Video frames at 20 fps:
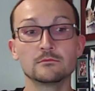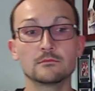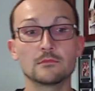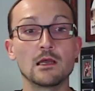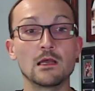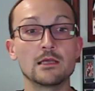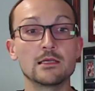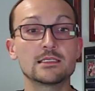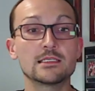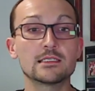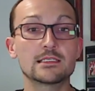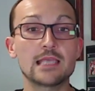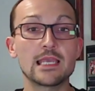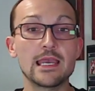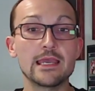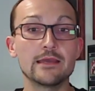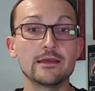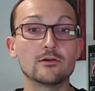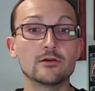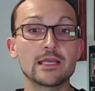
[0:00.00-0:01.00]

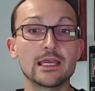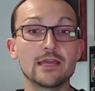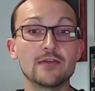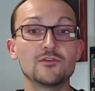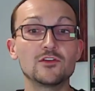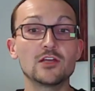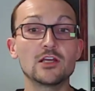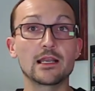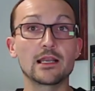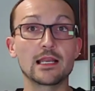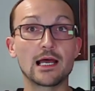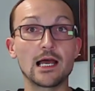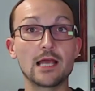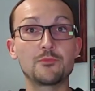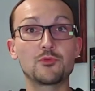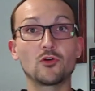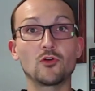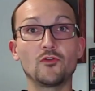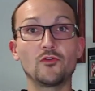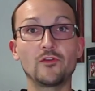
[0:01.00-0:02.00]
ISIS-K, okay, if you got
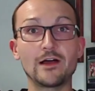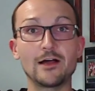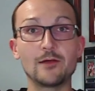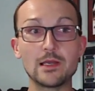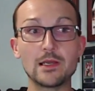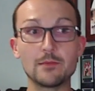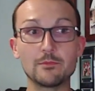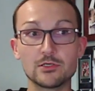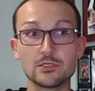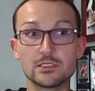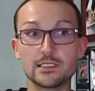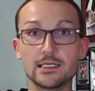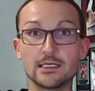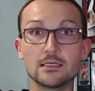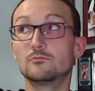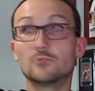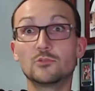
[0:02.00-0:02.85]
high-profile members there,